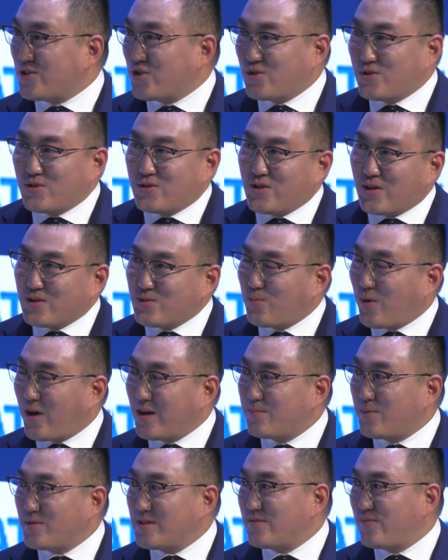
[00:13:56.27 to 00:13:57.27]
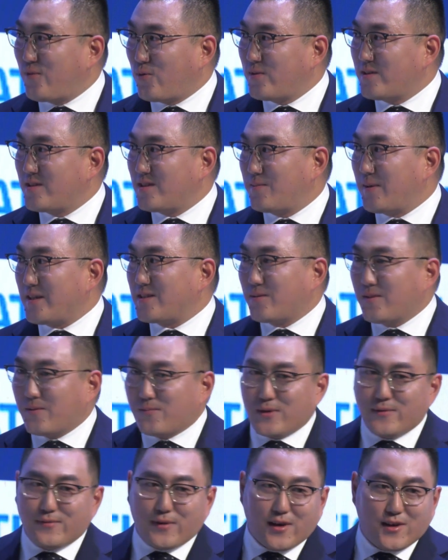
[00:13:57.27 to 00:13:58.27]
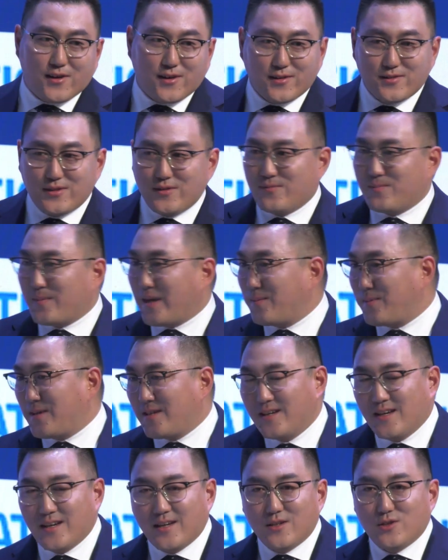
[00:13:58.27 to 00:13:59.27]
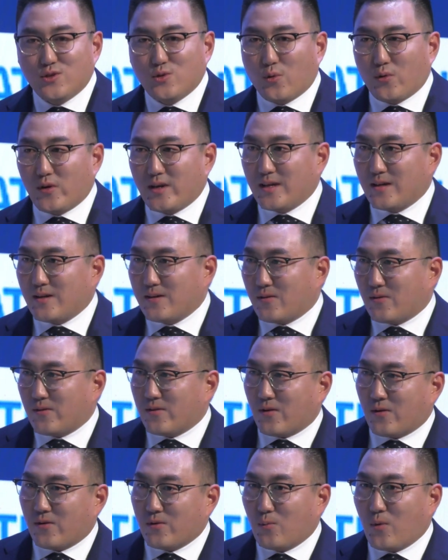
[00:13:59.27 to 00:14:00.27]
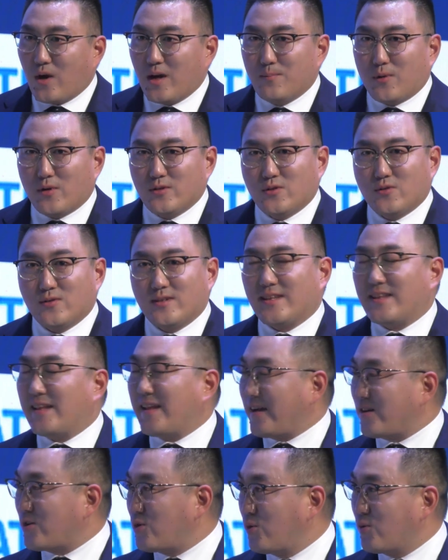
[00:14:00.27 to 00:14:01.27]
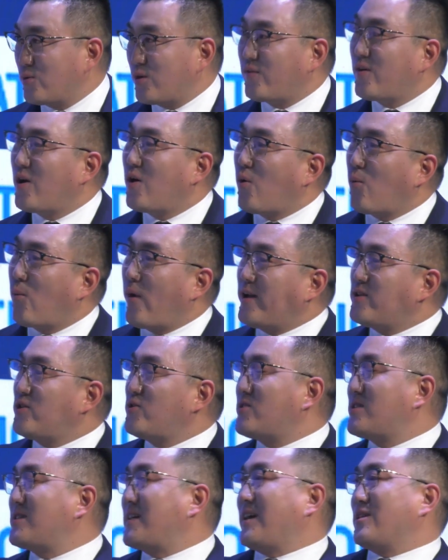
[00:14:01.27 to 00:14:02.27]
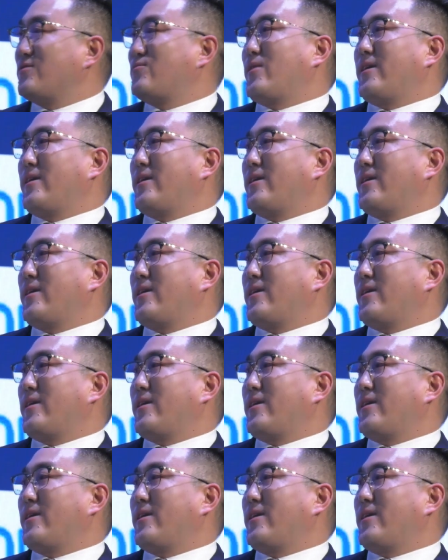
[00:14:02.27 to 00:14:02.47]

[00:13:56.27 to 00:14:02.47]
Does wide bodies fall into the mix? We've heard you maybe talking on a wide body order and that called off. Where do you stand right